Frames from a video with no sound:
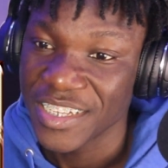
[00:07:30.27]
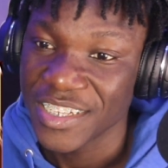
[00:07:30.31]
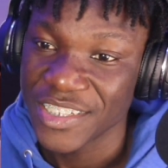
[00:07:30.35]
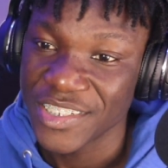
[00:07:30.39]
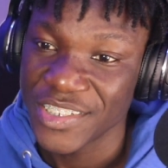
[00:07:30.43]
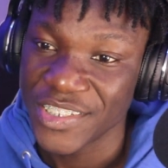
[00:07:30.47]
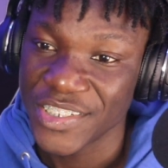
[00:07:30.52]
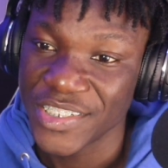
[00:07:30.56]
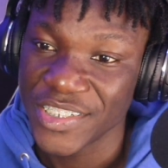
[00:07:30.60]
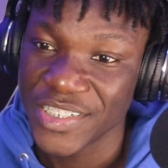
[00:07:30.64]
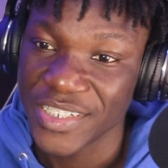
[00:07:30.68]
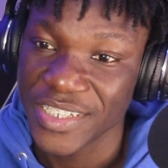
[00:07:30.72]

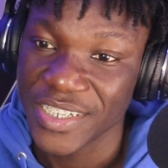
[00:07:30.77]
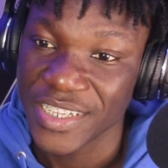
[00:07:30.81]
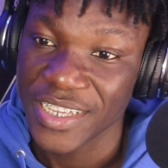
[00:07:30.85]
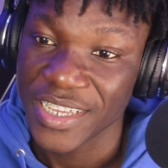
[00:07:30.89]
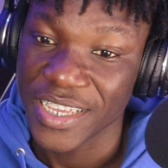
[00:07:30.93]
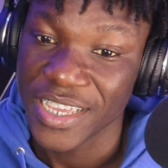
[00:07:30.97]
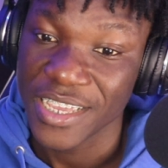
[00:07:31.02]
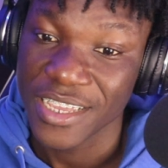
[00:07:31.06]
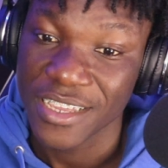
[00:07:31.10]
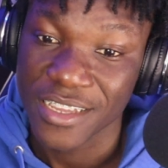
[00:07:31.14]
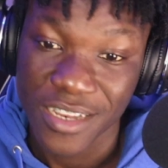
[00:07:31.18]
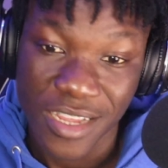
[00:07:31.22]

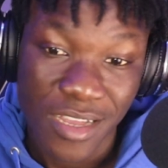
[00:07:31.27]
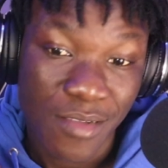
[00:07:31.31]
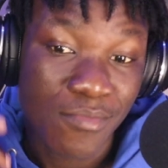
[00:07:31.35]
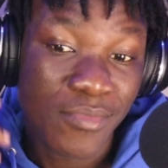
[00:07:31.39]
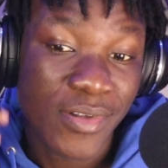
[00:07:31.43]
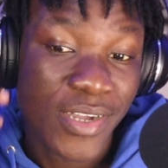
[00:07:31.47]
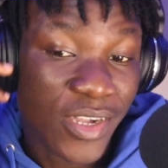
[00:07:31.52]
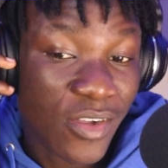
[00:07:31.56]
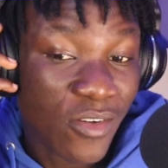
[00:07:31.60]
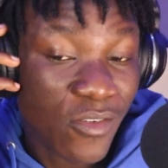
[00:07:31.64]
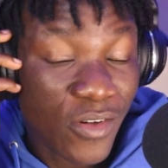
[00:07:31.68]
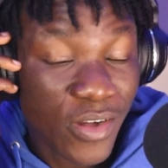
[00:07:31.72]
Shit, hey, that
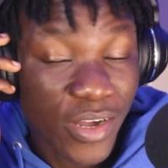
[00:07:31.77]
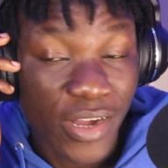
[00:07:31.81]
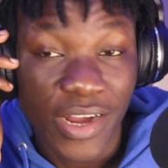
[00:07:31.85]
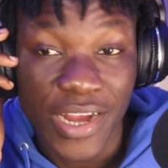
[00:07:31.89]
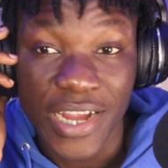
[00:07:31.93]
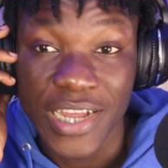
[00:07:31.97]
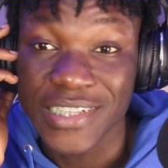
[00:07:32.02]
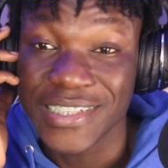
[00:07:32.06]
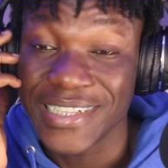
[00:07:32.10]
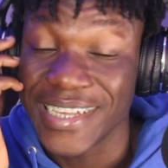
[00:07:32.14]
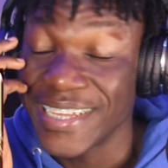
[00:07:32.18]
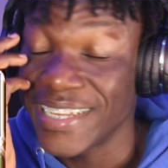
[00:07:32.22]
boy going
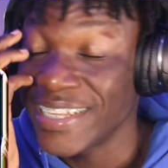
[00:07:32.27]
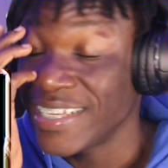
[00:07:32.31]
crazy,